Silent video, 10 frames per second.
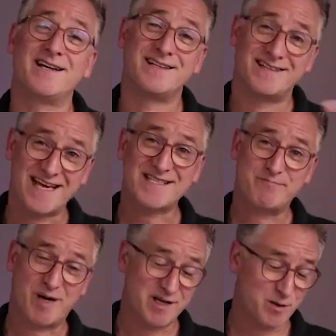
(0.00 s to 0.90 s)
That's,
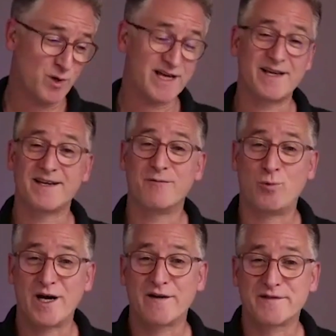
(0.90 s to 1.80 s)
by the way,
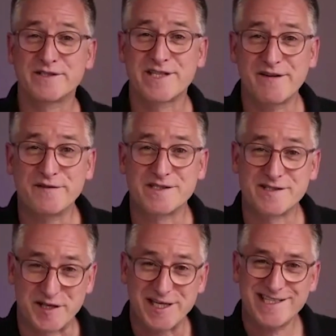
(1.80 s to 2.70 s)
one of the toughest
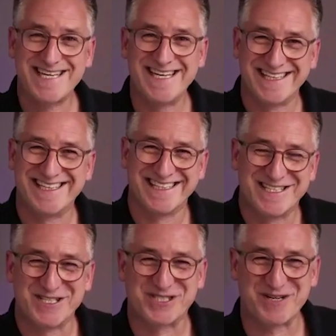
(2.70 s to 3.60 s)
things
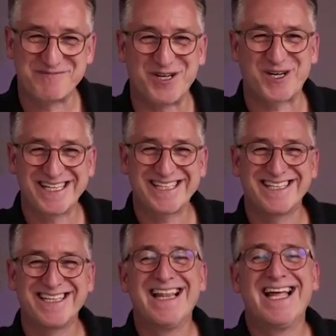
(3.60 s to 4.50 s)
to stop talking.
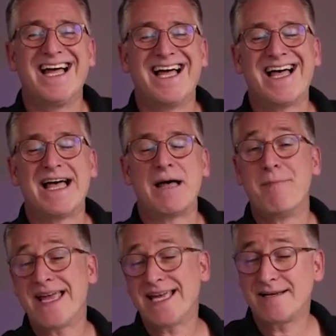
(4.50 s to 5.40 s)

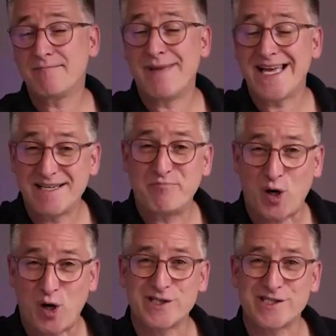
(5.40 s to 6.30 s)
Making
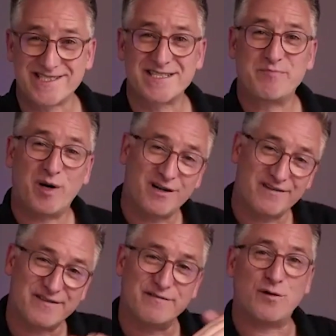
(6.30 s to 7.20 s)
pauses. It's part of
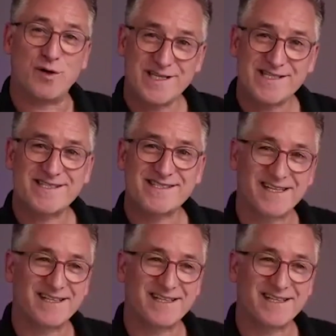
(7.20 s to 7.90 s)
the voice and